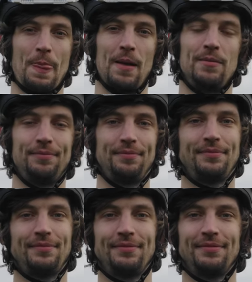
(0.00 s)
two, so
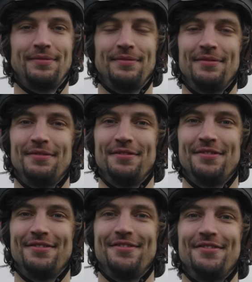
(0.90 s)
do you
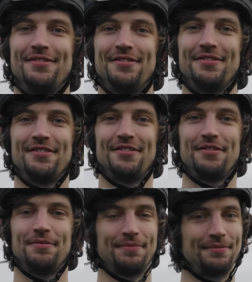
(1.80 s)
actually want
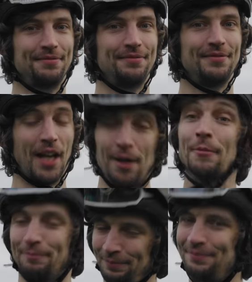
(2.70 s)
to be
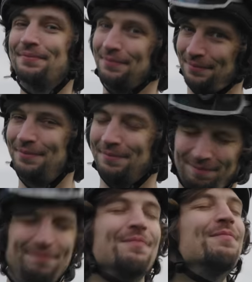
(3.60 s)
sponsored? I guess the
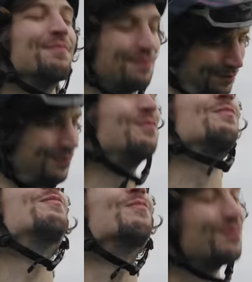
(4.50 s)
question is
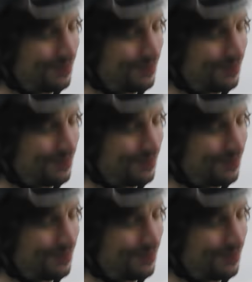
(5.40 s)
actually, do